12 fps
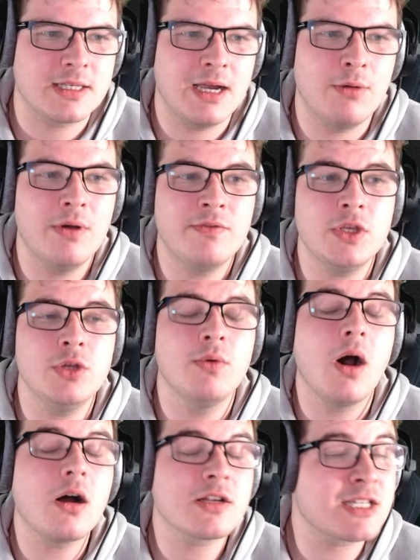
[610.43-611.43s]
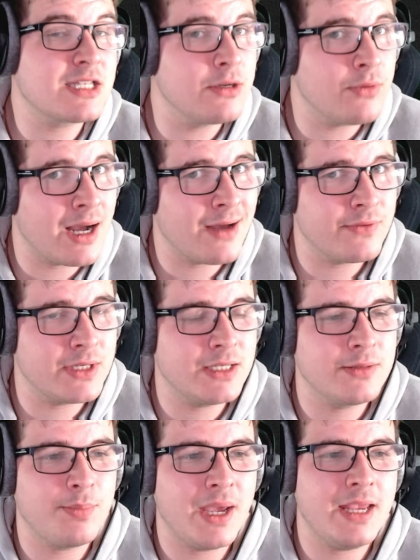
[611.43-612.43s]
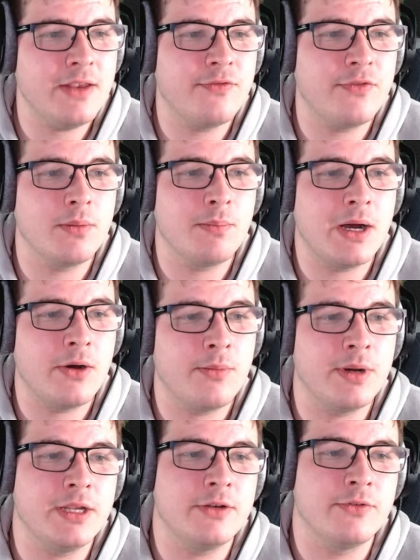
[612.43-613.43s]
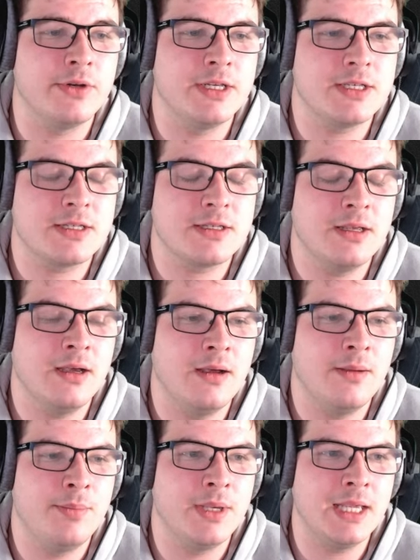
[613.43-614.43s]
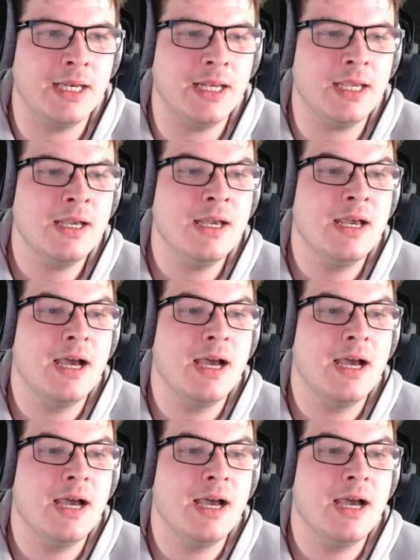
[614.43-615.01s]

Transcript: However, you are still having to pay for the Mauer Breaker in its beginning,